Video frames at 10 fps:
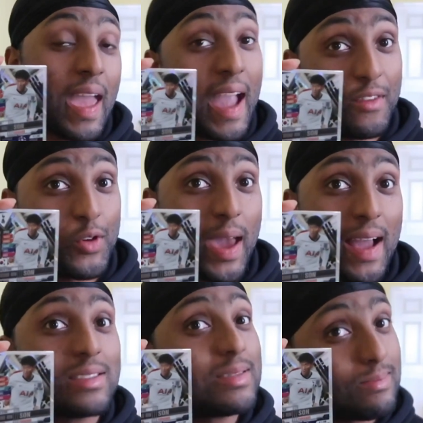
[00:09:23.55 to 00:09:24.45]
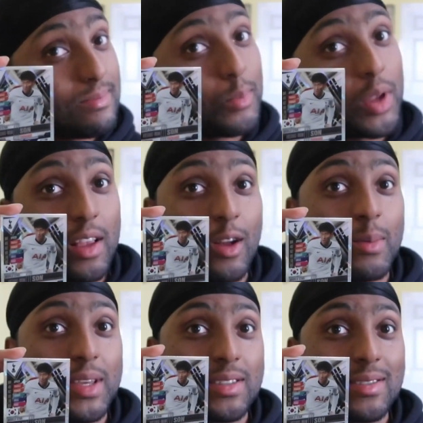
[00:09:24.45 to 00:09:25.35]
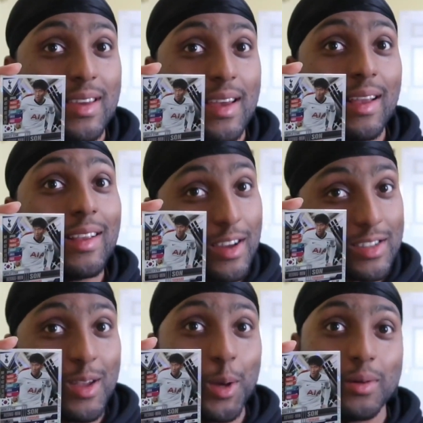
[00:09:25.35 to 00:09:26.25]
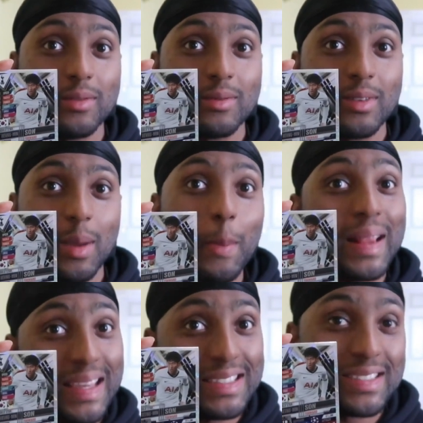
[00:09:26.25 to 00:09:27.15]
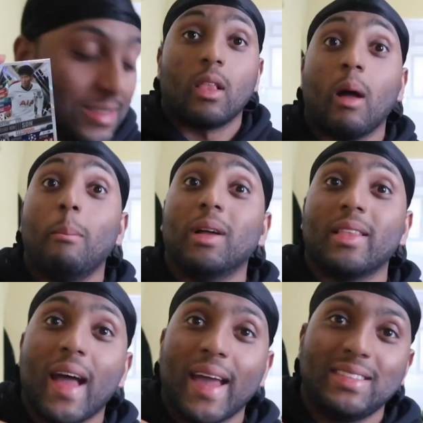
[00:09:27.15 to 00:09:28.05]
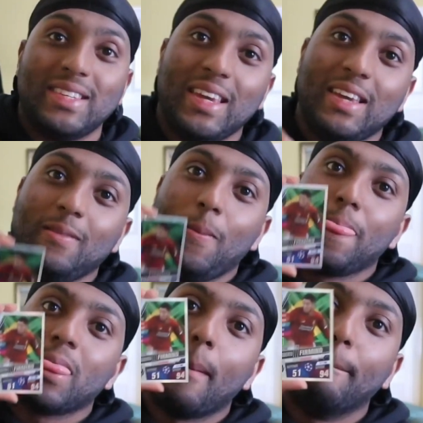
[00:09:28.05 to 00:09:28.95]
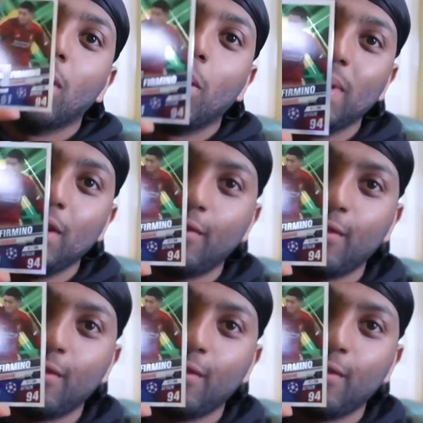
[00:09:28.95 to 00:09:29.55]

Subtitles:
And if you can, put it in the comments. Let us know, please. Number 19, Bobby